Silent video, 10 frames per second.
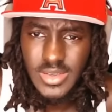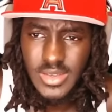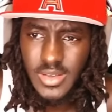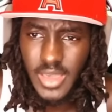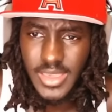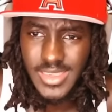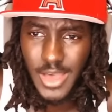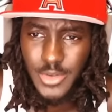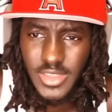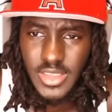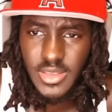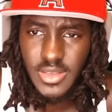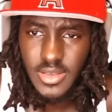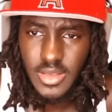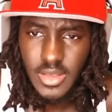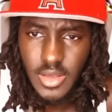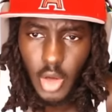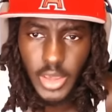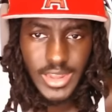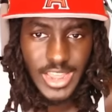Hey, Kelsey.
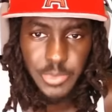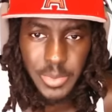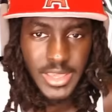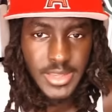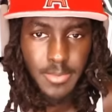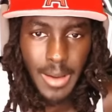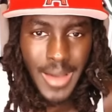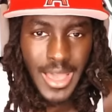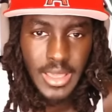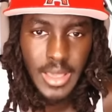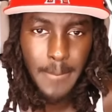Oh, yeah, that speed. Bye-bye.